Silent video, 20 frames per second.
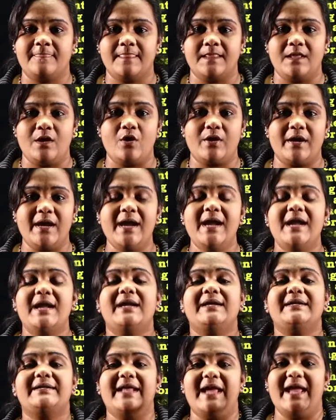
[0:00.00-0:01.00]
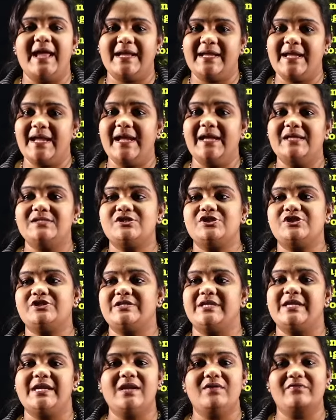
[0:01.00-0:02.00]
okay, take a
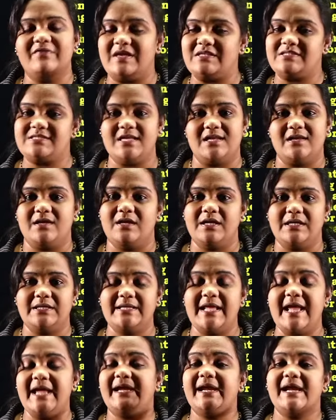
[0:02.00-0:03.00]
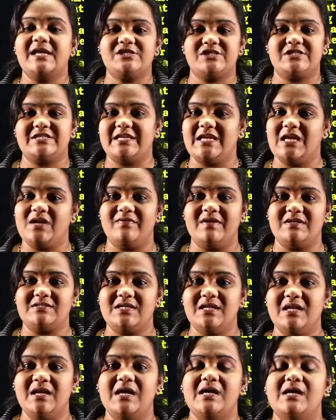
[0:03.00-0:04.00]
steel vessel. Take a steel
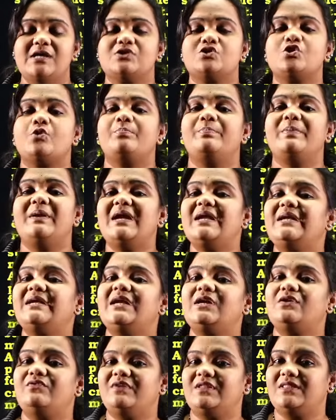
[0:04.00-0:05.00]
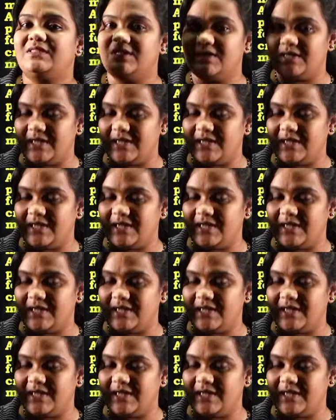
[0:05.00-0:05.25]
vessel. So beat it with